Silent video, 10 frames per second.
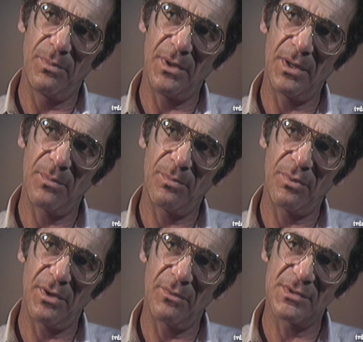being a
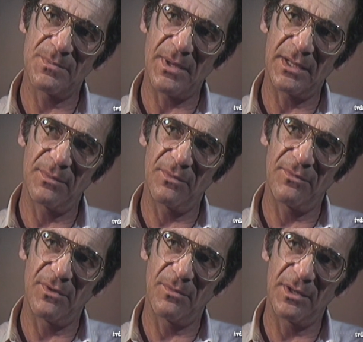pretty respectable film